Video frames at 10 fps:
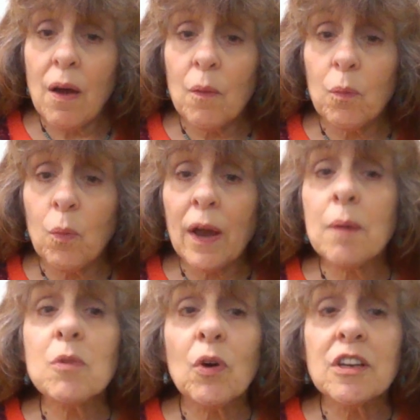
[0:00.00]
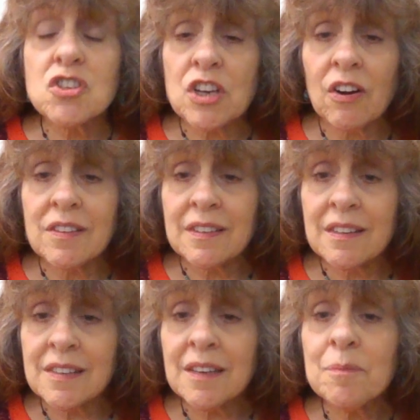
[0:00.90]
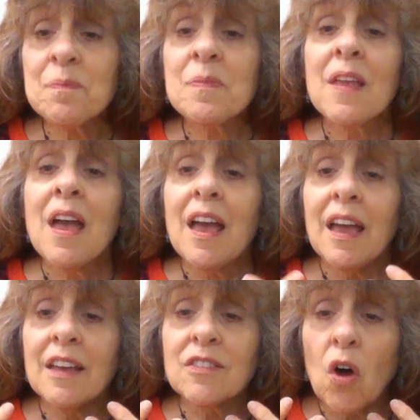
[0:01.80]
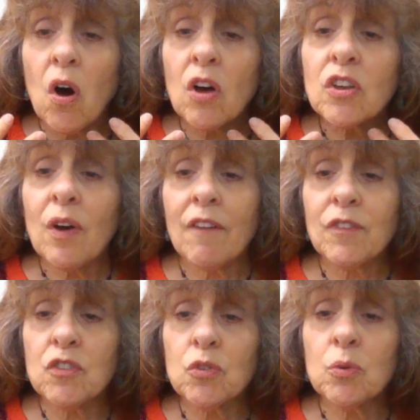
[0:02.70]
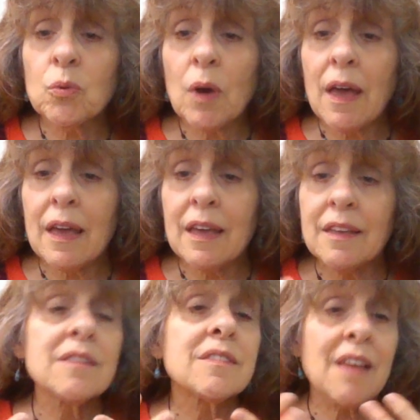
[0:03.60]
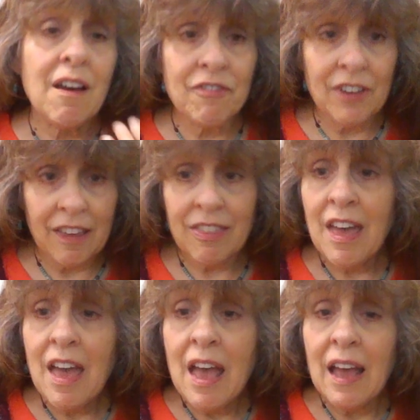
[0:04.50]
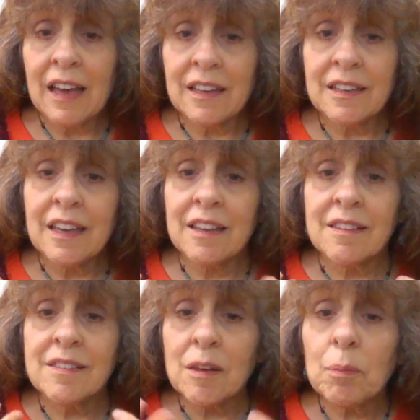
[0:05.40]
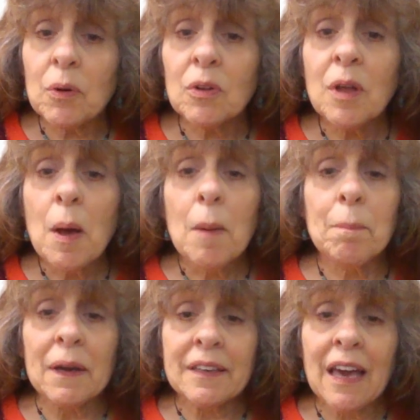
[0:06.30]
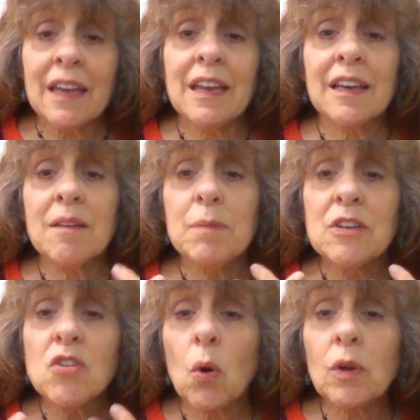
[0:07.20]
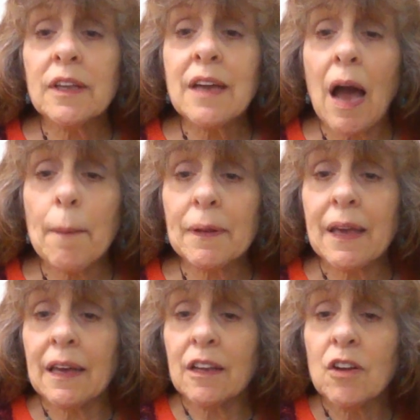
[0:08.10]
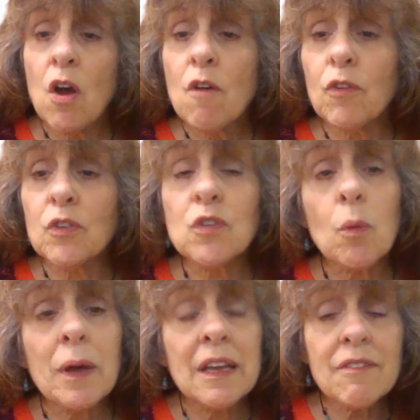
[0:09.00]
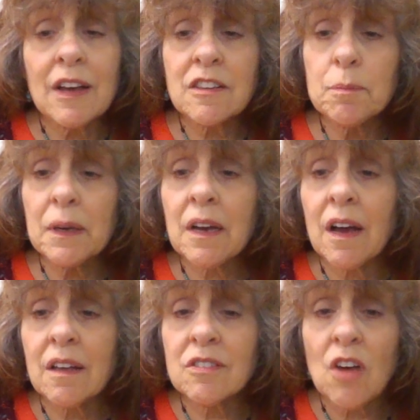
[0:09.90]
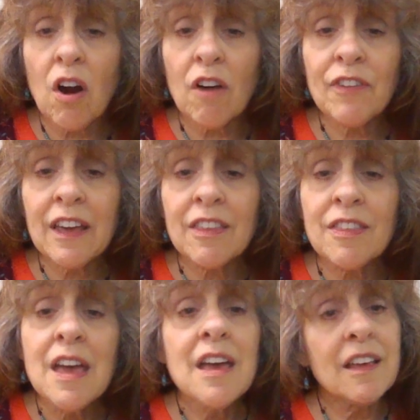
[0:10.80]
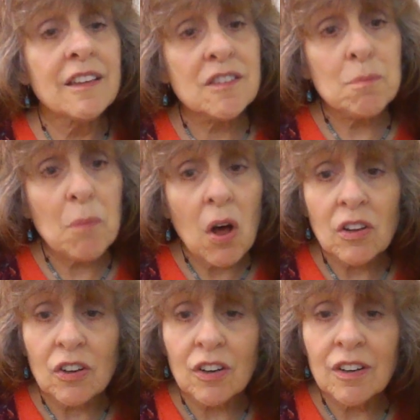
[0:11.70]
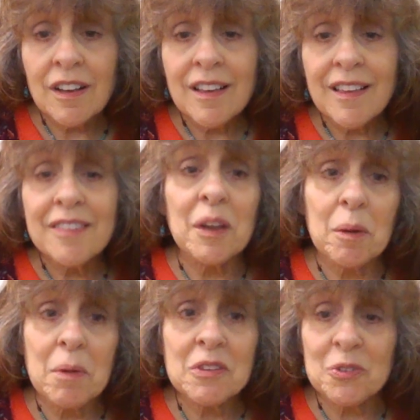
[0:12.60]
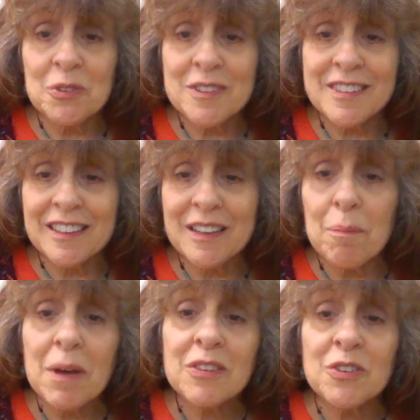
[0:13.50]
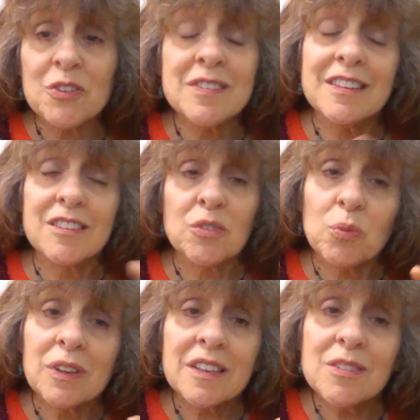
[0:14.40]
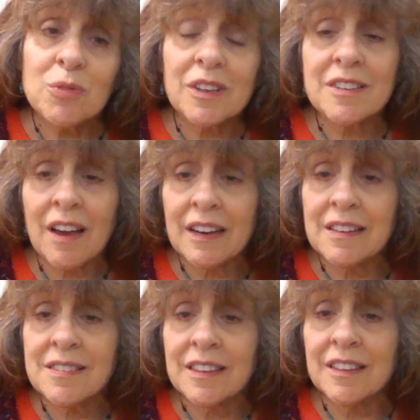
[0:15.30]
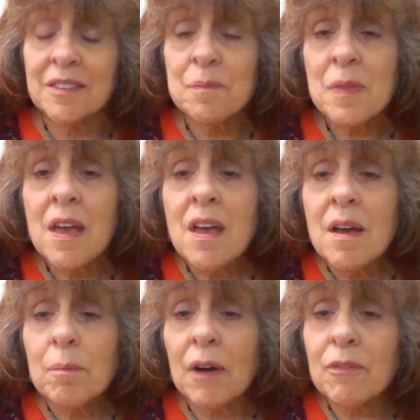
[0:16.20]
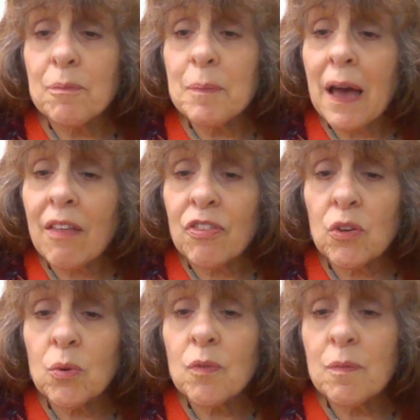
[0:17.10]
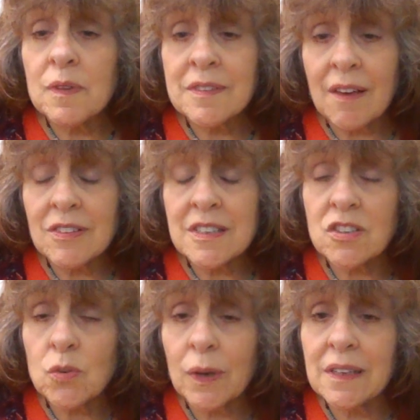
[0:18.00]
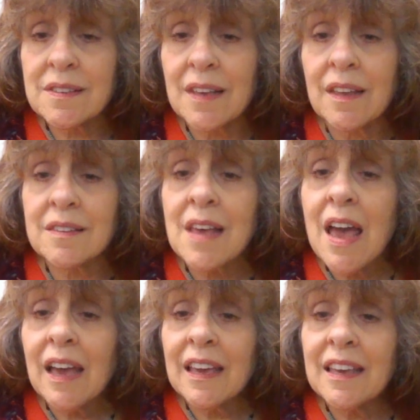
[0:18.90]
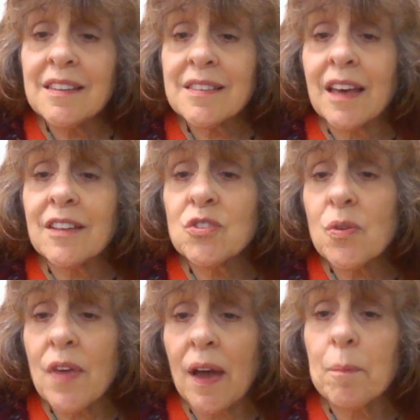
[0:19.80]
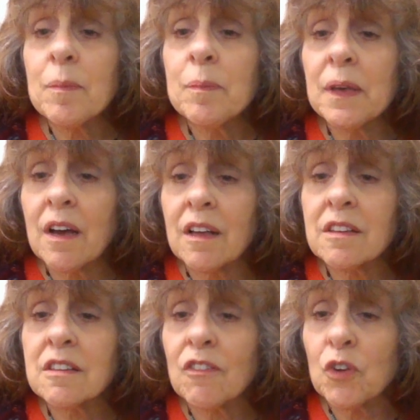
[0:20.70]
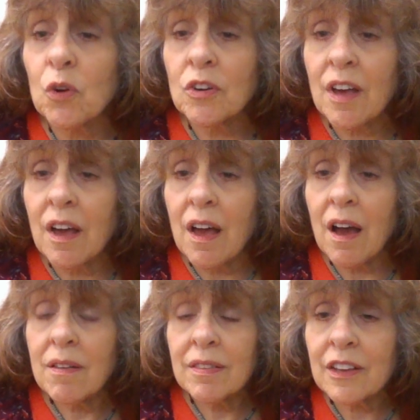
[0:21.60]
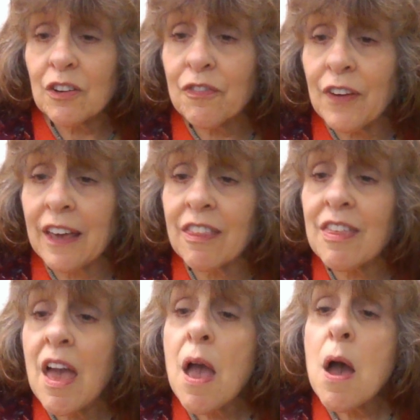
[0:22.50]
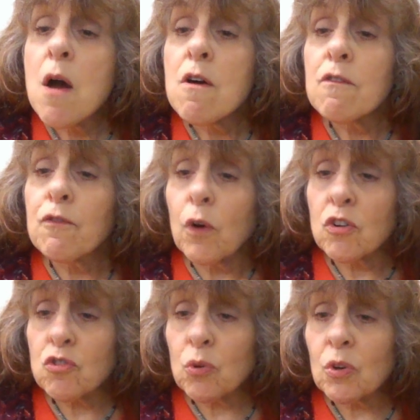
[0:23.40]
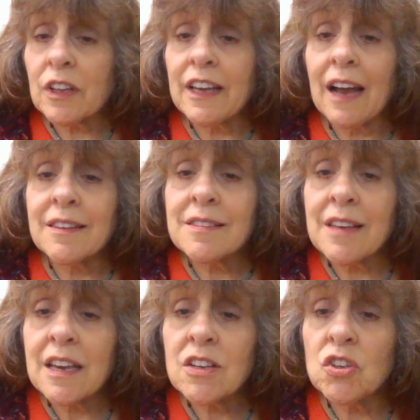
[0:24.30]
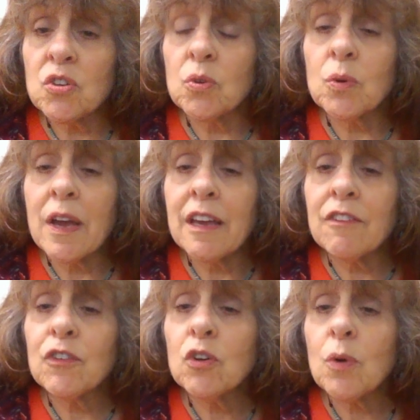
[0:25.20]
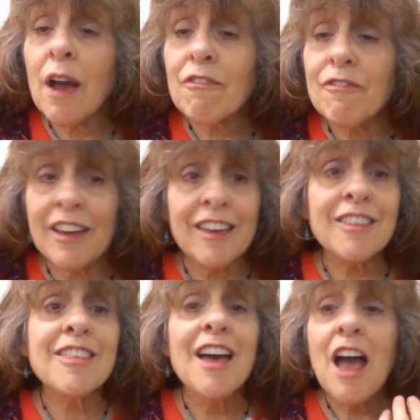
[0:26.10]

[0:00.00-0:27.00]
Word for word: what I'm going to share is easy. It's all you have to do is to have faith. And it's simple, but yet it can be totally complicated for so many of us because our faith is smaller than a mustard seed. A mustard seed is a really, really tiny seed. But Matthew 17:20 says, "He said to them, because of your little faith, for truly I say to you, if you have faith